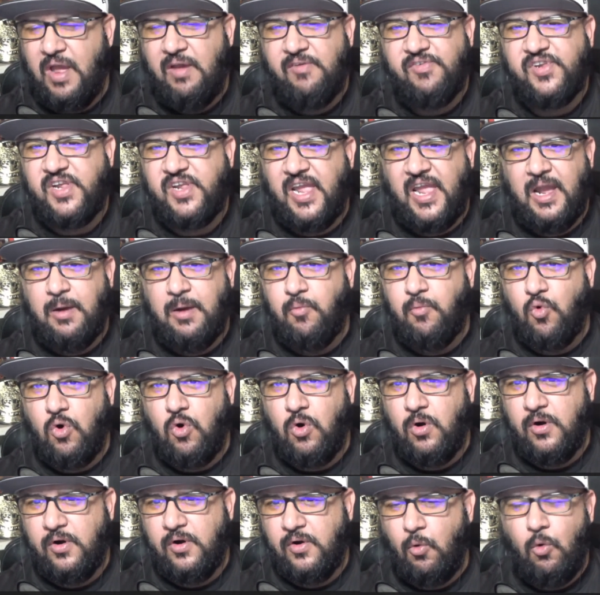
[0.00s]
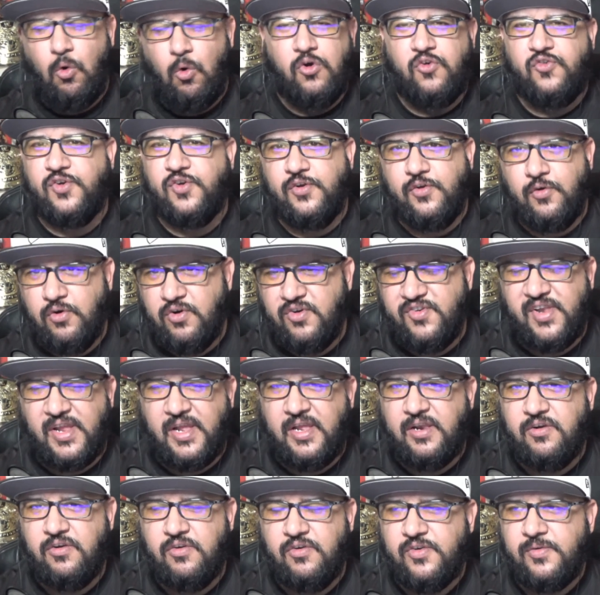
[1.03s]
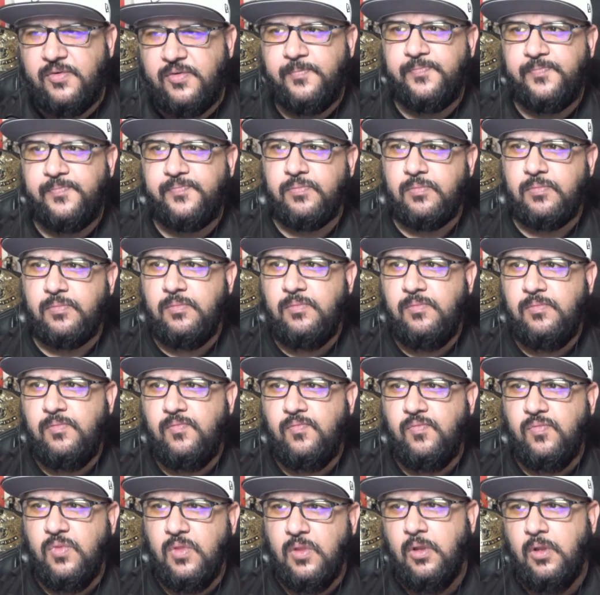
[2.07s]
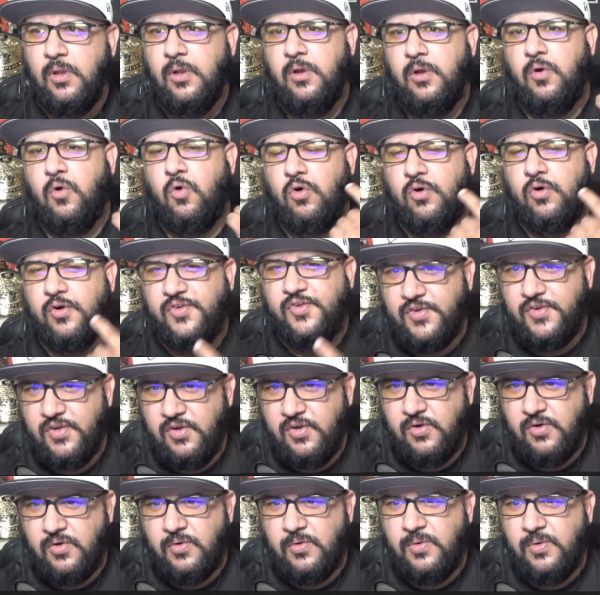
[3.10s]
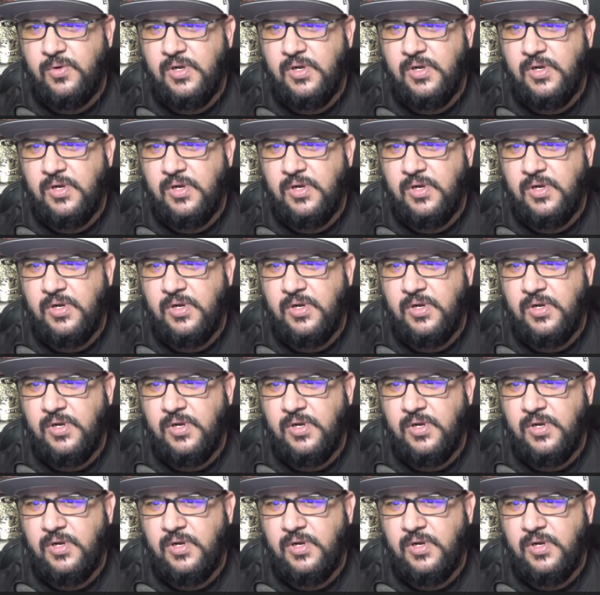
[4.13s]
Cam Ward or Shedeur Sanders, or two,